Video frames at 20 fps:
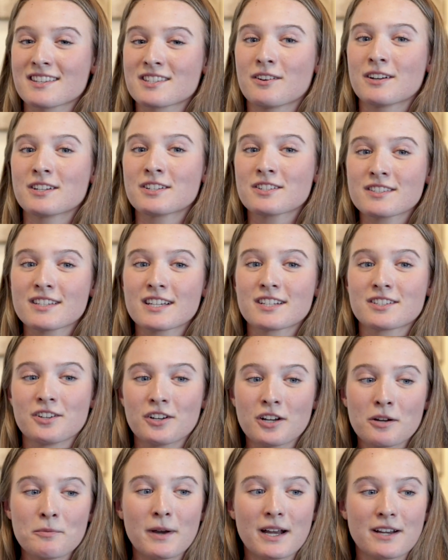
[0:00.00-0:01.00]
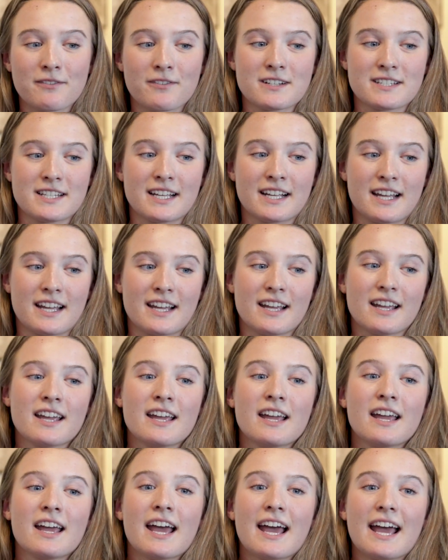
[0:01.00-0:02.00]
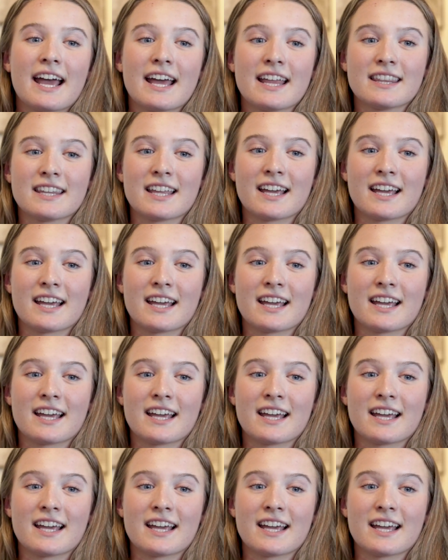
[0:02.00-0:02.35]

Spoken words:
so I just like took a break for a second, and